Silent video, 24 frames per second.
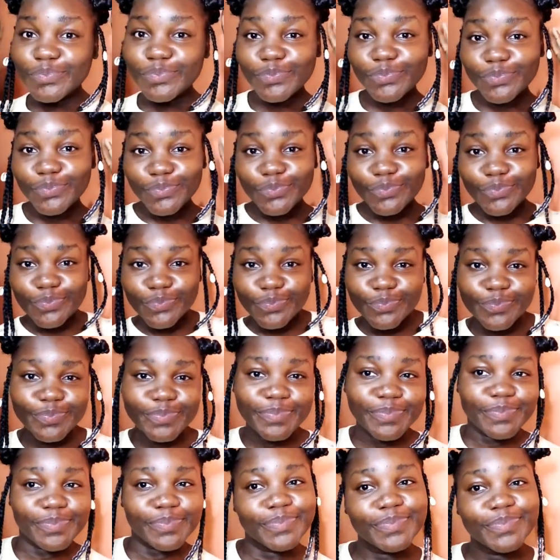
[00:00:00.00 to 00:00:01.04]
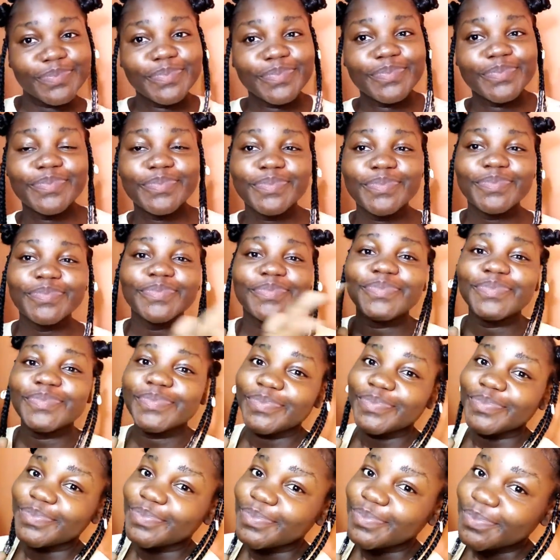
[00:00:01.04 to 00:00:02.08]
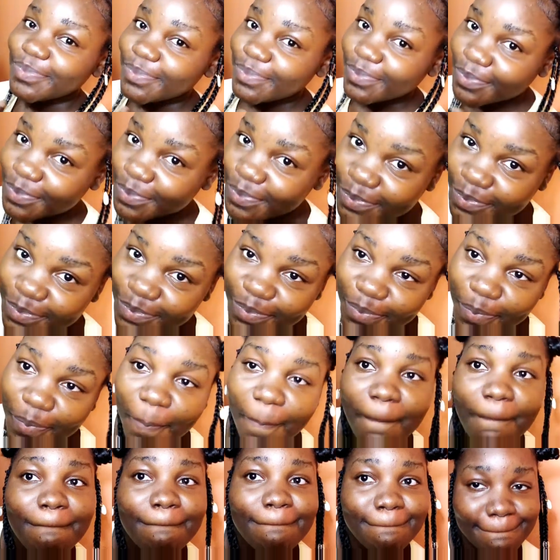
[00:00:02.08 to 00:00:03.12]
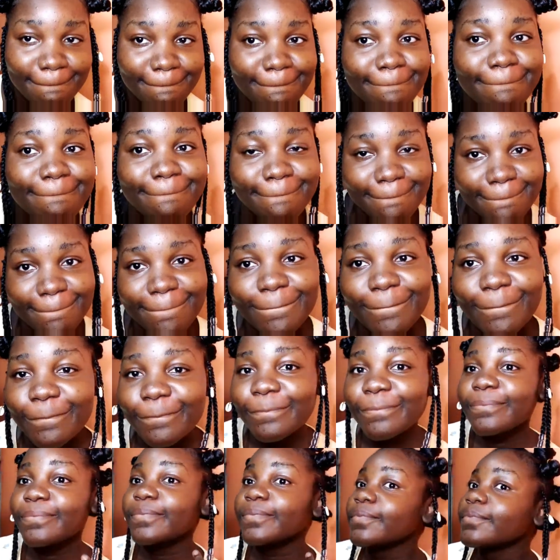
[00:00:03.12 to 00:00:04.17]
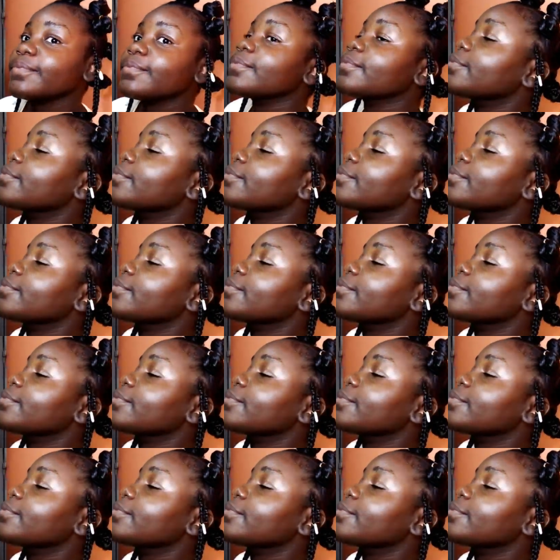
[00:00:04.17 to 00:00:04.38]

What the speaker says: basically. I just went off camera to accessorize my hair, and